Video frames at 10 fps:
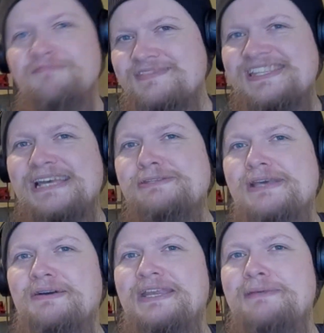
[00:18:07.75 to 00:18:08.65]
types
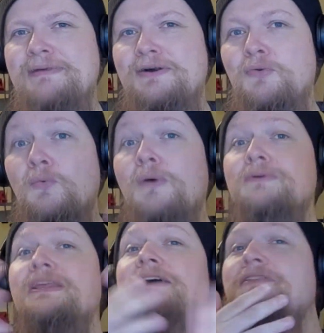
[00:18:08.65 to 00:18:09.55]
out an email. What would
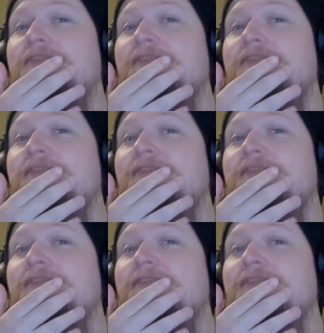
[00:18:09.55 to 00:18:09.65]
that look